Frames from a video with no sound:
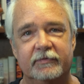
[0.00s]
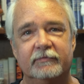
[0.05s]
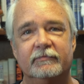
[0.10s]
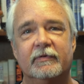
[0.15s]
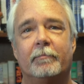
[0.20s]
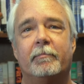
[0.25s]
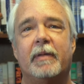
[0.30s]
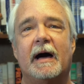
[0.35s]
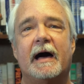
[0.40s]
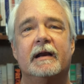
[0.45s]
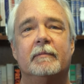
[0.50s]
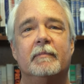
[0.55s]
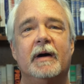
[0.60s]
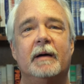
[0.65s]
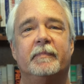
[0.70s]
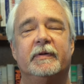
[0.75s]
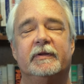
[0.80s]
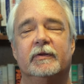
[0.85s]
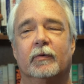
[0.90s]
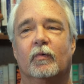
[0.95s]
from the bottom
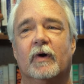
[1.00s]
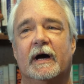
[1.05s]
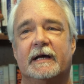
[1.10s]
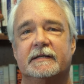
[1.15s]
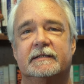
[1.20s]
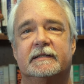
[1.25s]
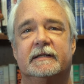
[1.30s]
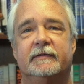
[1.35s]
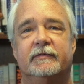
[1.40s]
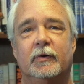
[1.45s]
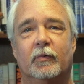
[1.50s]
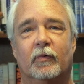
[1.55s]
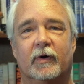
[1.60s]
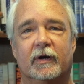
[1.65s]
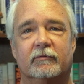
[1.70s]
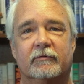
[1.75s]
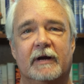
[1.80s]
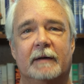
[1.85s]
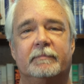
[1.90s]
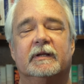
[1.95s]
up in the West, if you
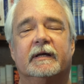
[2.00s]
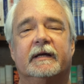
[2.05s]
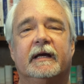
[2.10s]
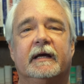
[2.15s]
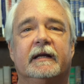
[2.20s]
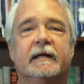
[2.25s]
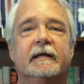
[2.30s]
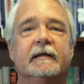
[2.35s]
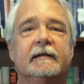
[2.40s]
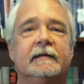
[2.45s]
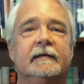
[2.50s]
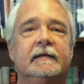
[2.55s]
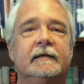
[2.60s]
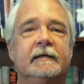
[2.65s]
want to replicate it.